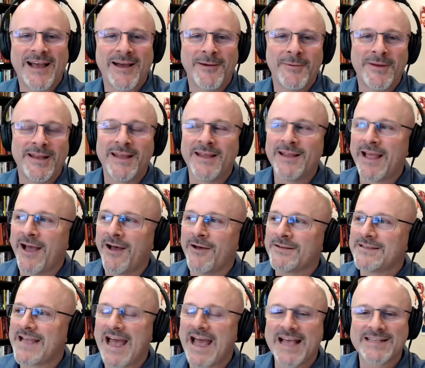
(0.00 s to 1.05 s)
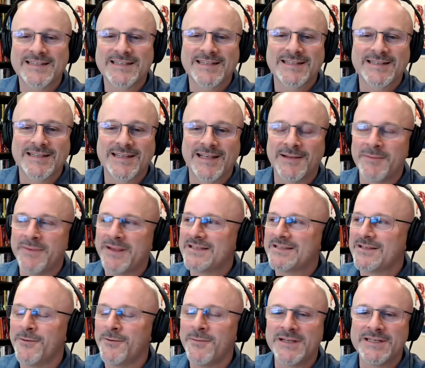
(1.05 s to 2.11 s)
how tasks can be
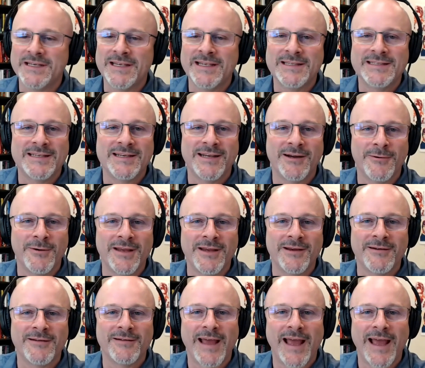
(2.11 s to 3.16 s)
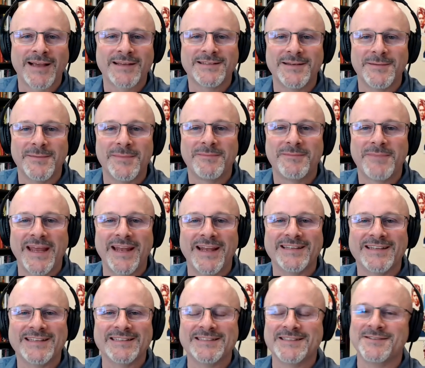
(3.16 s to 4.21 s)
so much easier when you're actually paying
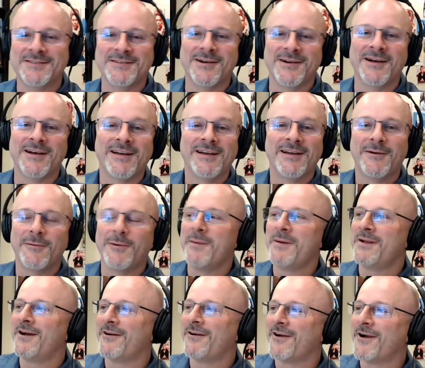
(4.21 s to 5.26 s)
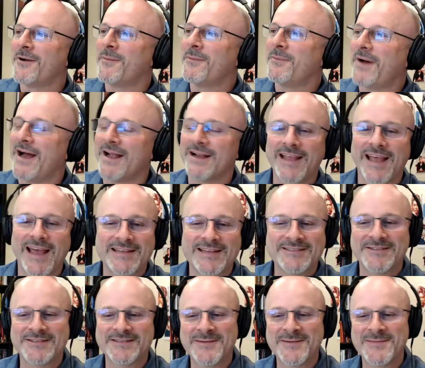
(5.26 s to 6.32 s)
attention to a webinar or a
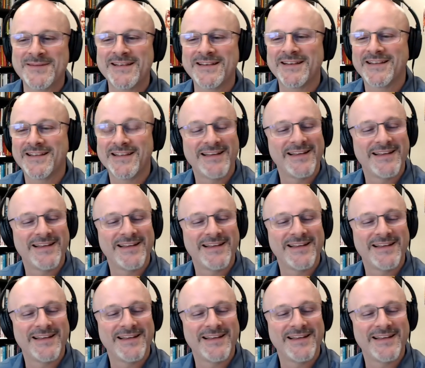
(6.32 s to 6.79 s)
podcast or something.